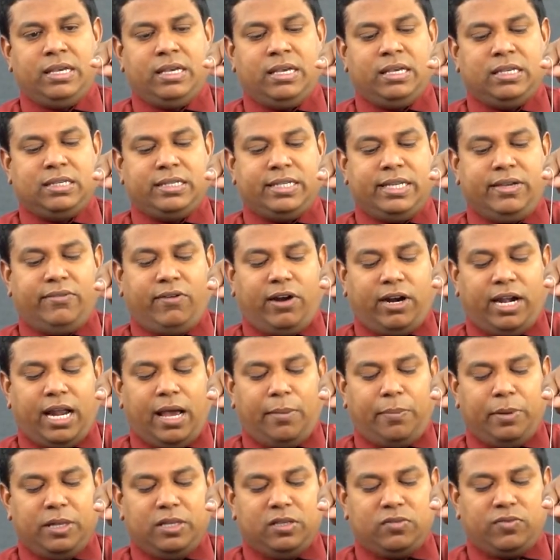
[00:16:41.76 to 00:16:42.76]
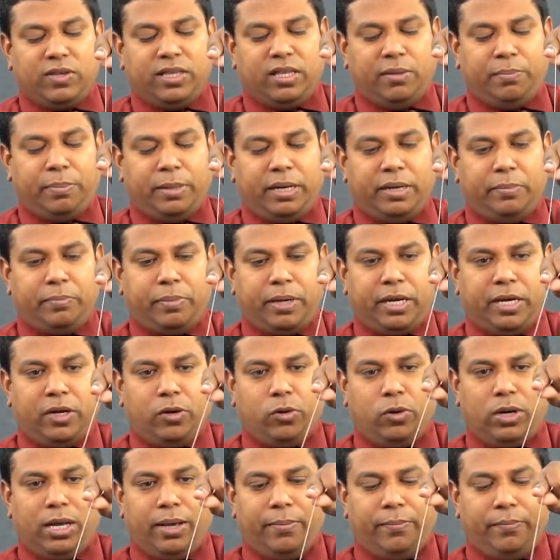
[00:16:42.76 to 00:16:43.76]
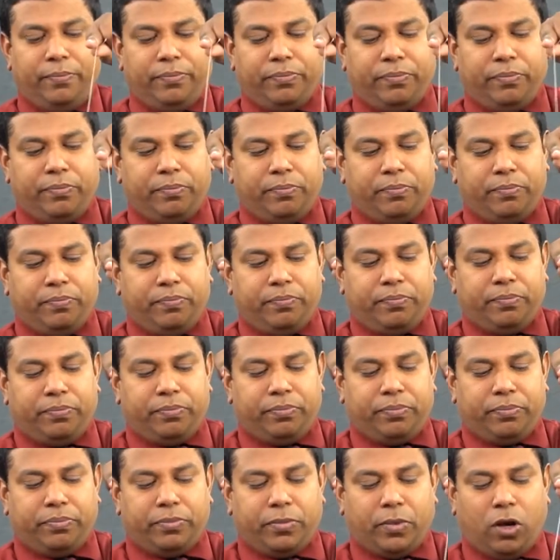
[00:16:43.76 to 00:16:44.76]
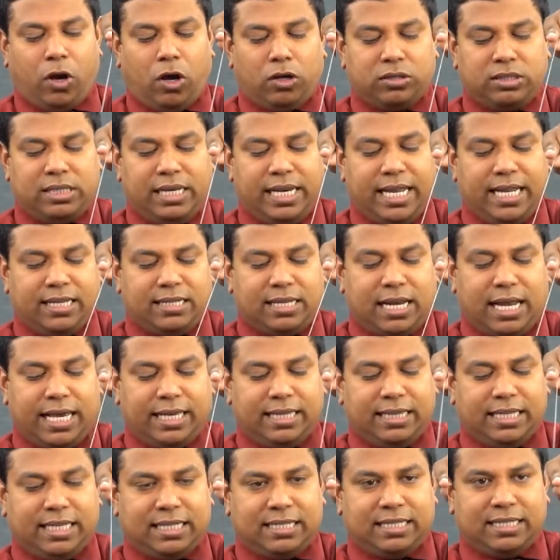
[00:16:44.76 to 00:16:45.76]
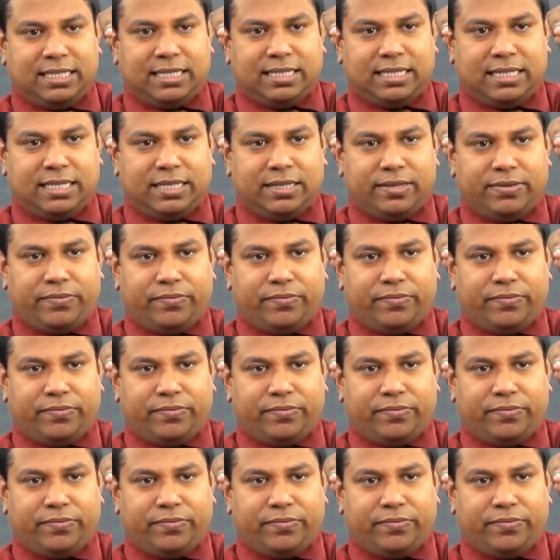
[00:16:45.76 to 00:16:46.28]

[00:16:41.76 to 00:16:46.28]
see what happens when the pendulum oscillates like this.